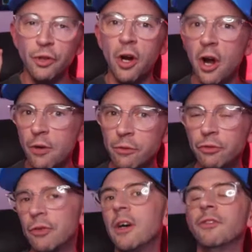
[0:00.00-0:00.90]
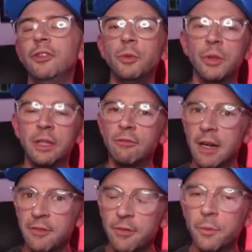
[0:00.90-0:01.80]
your own draft, you want to
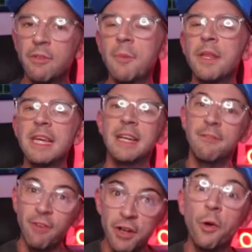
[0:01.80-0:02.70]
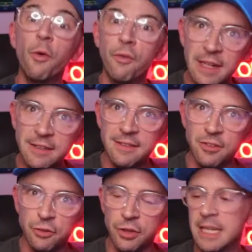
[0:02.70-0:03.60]
run with it and invite your friends to
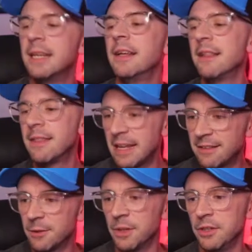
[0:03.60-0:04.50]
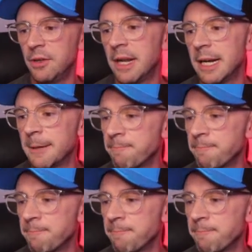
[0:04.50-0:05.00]
join it, that's the one you click.